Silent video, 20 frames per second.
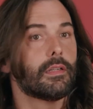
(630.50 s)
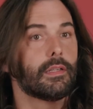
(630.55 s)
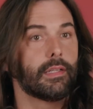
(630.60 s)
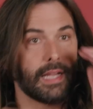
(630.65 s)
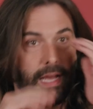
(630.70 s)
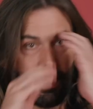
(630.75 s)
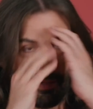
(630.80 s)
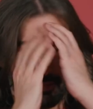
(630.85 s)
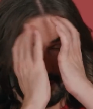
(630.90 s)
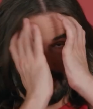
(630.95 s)

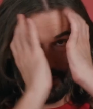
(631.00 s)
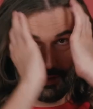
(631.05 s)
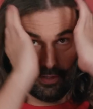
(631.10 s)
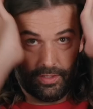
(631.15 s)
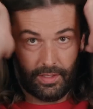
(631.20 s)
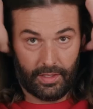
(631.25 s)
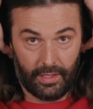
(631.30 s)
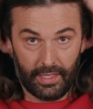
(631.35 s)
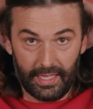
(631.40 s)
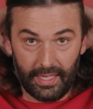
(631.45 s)
Now
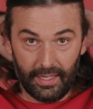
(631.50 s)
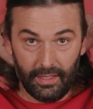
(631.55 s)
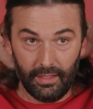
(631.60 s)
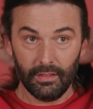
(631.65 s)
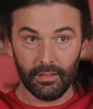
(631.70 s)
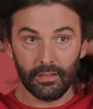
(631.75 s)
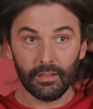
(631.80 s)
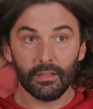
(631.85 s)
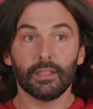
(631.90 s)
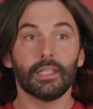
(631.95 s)
literally,
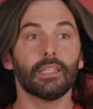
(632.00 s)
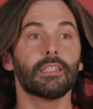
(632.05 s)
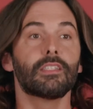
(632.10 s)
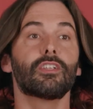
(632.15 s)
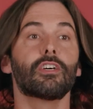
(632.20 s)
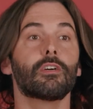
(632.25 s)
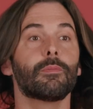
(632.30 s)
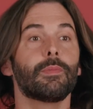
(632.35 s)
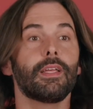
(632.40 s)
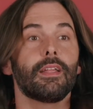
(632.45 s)
this
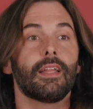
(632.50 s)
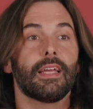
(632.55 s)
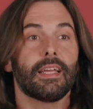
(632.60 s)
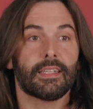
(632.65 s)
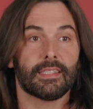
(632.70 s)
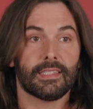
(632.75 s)
took me like